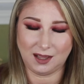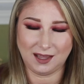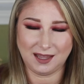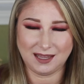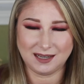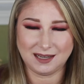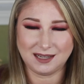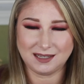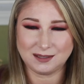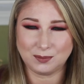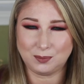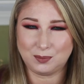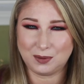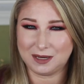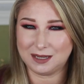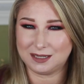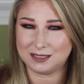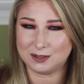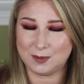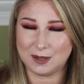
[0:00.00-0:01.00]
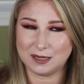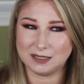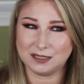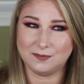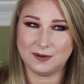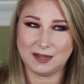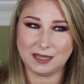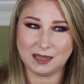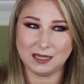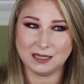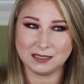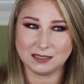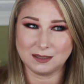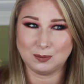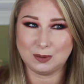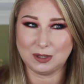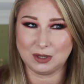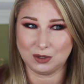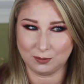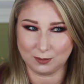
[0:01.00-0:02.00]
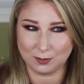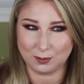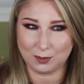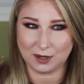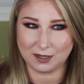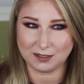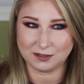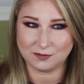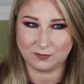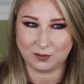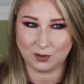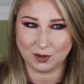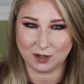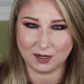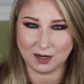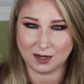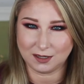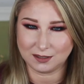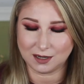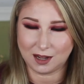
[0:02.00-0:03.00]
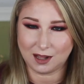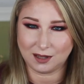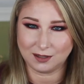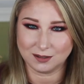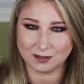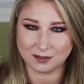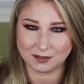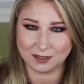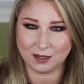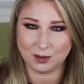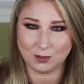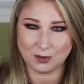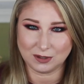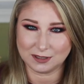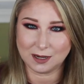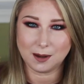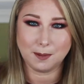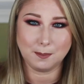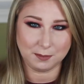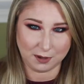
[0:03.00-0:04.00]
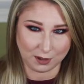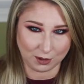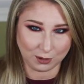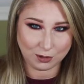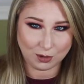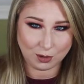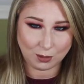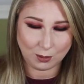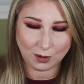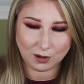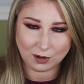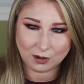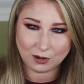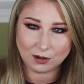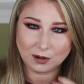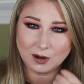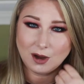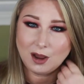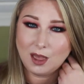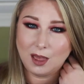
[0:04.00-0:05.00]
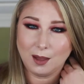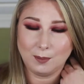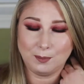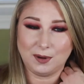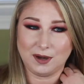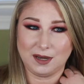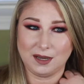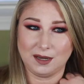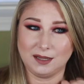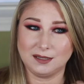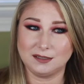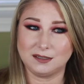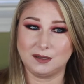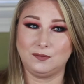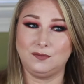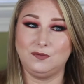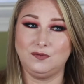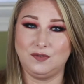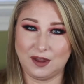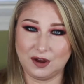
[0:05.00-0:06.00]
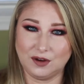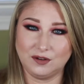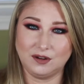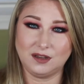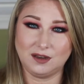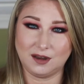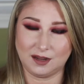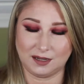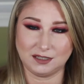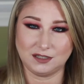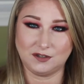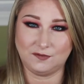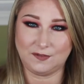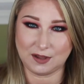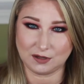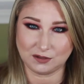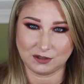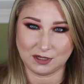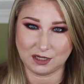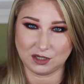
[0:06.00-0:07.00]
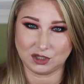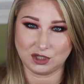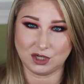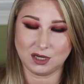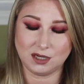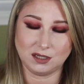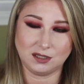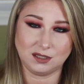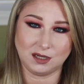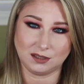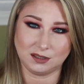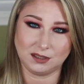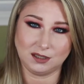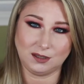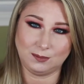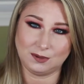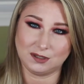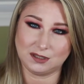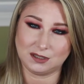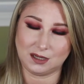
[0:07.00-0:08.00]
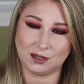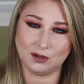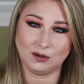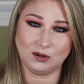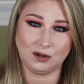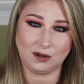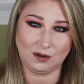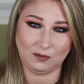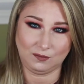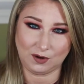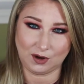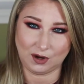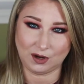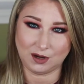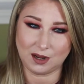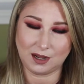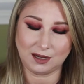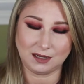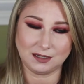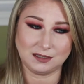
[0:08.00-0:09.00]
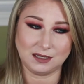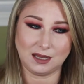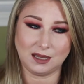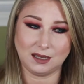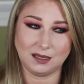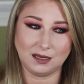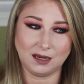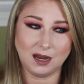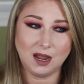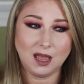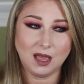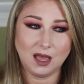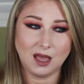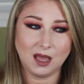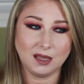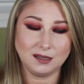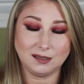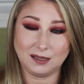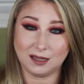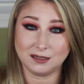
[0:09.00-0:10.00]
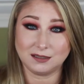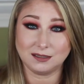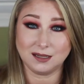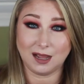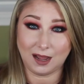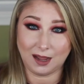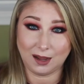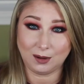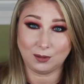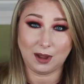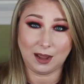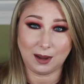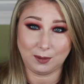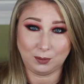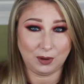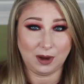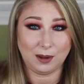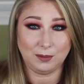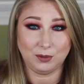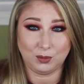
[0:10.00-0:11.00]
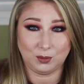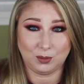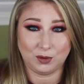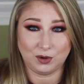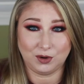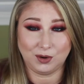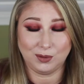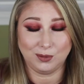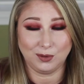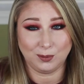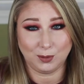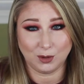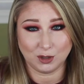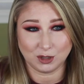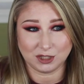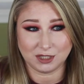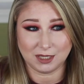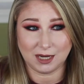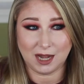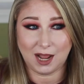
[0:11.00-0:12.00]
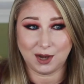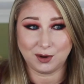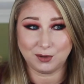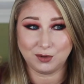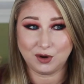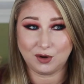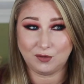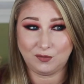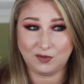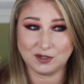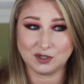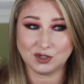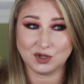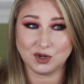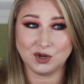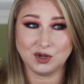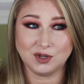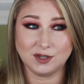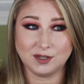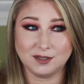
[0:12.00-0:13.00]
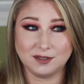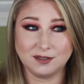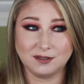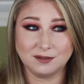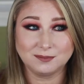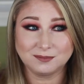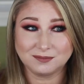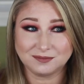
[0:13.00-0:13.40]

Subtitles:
It is a bit expensive. I think it's a bit overpriced, $49. Like, it wasn't a miracle worker, but it is a very nice foundation. It does leave the skin looking very nice, and yes, I probably would repurchase it. I don't know if it's gonna